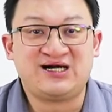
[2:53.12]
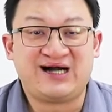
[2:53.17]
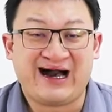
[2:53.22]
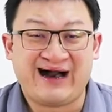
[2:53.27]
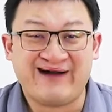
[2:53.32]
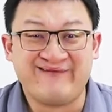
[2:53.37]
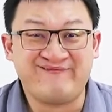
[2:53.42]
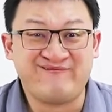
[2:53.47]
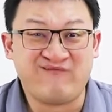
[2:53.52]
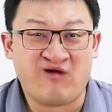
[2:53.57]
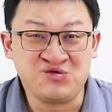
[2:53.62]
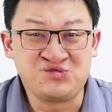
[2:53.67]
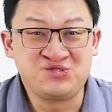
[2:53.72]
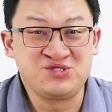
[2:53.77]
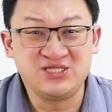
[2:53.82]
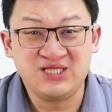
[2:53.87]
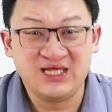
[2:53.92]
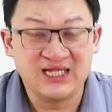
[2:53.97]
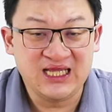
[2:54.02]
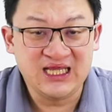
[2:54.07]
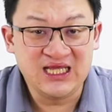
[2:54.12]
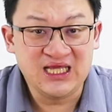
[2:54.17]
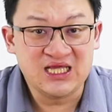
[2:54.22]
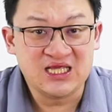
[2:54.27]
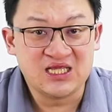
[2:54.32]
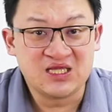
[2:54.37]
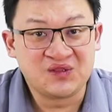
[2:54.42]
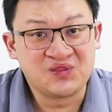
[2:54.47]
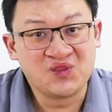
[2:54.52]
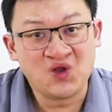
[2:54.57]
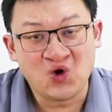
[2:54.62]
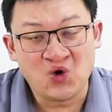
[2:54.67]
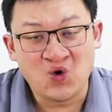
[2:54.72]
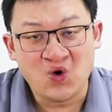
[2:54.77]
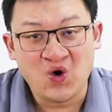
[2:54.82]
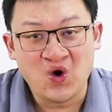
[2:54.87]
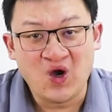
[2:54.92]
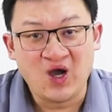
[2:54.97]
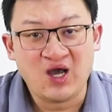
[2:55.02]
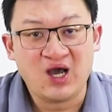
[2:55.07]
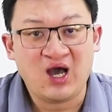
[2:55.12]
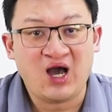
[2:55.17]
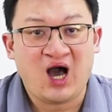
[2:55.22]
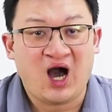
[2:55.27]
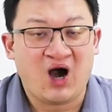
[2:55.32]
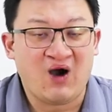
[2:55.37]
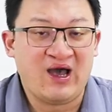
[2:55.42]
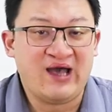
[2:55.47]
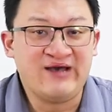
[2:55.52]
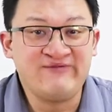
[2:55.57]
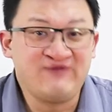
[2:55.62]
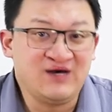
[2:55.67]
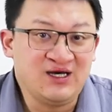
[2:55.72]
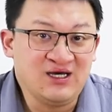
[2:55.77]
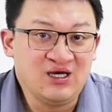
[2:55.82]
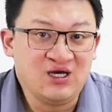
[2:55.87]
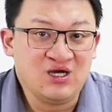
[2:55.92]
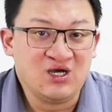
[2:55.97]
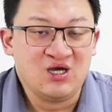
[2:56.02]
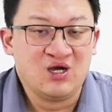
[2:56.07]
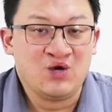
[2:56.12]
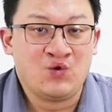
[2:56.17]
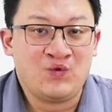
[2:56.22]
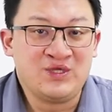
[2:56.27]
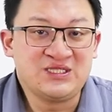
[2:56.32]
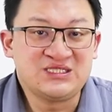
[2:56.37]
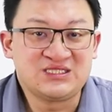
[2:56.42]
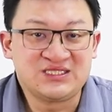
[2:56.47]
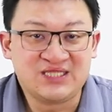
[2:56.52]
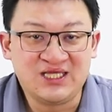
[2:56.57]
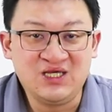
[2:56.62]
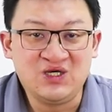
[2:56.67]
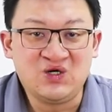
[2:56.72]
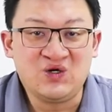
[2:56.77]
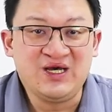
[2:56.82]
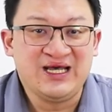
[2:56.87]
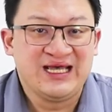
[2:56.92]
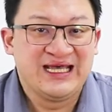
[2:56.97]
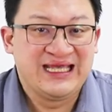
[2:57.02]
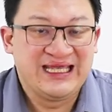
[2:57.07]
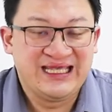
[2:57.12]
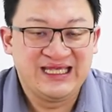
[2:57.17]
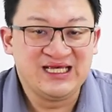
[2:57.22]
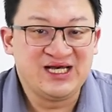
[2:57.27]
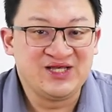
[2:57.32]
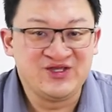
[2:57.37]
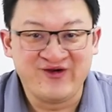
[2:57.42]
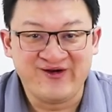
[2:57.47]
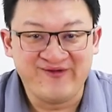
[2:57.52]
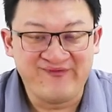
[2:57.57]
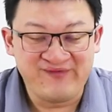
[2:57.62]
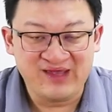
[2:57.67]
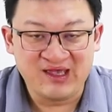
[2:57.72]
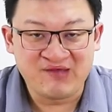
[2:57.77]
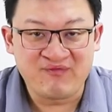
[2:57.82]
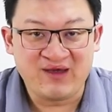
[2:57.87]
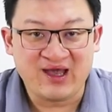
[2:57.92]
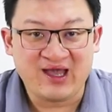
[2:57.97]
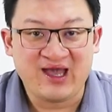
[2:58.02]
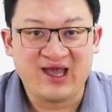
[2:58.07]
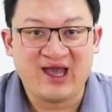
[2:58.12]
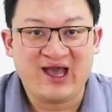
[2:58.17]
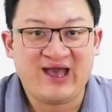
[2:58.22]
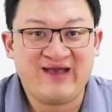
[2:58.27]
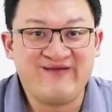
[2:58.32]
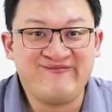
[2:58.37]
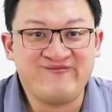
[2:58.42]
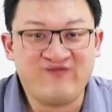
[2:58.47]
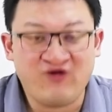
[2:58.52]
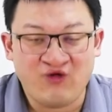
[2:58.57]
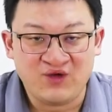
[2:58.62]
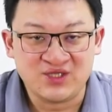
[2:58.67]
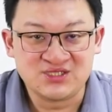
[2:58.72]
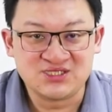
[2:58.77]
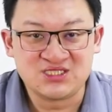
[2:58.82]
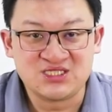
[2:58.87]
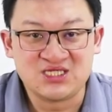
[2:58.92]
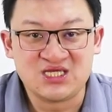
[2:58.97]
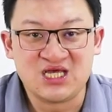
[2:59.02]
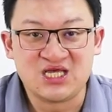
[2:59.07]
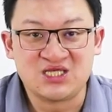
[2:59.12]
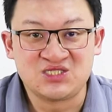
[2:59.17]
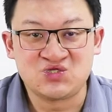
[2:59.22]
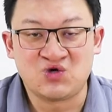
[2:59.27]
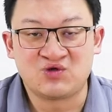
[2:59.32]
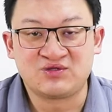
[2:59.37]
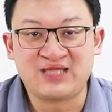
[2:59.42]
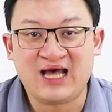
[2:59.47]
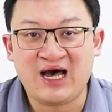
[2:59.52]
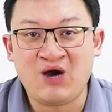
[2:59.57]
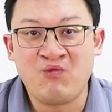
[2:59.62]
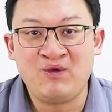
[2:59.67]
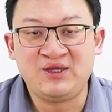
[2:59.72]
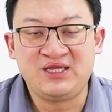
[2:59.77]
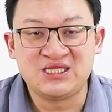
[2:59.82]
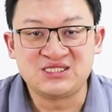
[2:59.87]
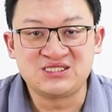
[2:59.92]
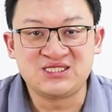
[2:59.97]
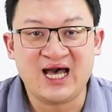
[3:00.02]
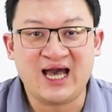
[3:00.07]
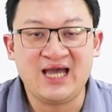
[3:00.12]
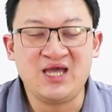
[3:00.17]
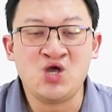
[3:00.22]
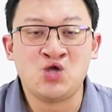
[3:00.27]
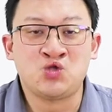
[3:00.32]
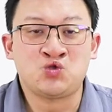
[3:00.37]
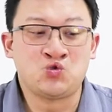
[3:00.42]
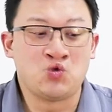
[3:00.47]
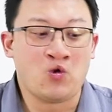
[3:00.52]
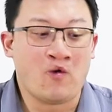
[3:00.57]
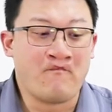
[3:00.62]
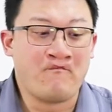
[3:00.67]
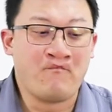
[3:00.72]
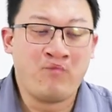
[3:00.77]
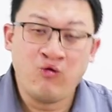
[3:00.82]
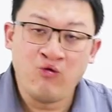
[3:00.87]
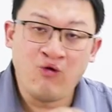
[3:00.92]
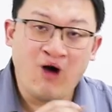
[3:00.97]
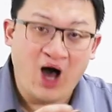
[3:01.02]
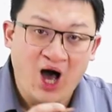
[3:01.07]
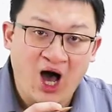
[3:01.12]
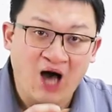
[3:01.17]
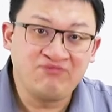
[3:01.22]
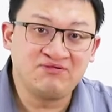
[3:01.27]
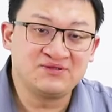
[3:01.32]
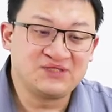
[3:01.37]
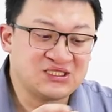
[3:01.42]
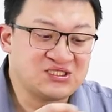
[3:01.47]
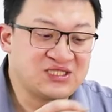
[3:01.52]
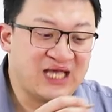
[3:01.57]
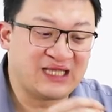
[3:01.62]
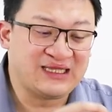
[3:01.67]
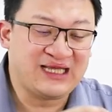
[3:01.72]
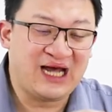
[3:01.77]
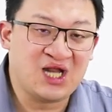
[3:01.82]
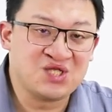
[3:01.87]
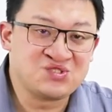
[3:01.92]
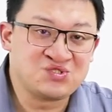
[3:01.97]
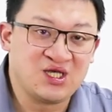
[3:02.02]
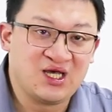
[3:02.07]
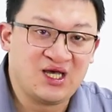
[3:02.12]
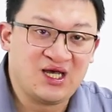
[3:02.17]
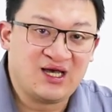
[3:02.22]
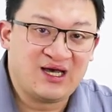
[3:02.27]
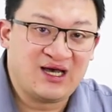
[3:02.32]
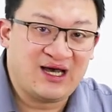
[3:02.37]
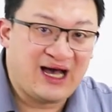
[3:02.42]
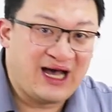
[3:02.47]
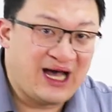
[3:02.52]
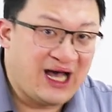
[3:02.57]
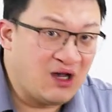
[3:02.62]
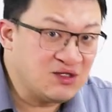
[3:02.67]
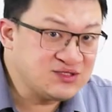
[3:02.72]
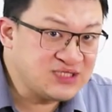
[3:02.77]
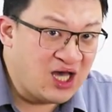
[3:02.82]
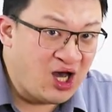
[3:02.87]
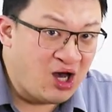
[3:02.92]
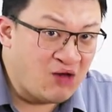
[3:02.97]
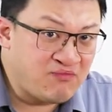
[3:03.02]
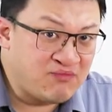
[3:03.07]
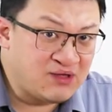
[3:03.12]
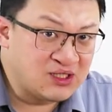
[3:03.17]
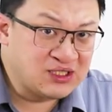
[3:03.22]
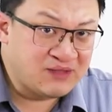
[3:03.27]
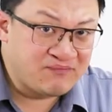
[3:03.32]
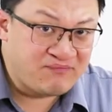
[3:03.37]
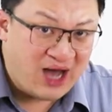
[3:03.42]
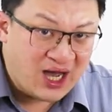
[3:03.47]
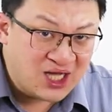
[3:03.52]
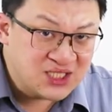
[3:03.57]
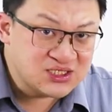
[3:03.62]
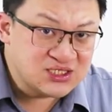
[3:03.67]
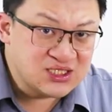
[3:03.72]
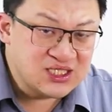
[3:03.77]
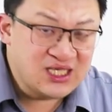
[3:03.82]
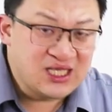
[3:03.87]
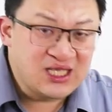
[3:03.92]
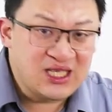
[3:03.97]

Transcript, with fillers: Unfortunately, no. However, we still hear your feedback and voice. So now we decide to pull up this technology outside of the box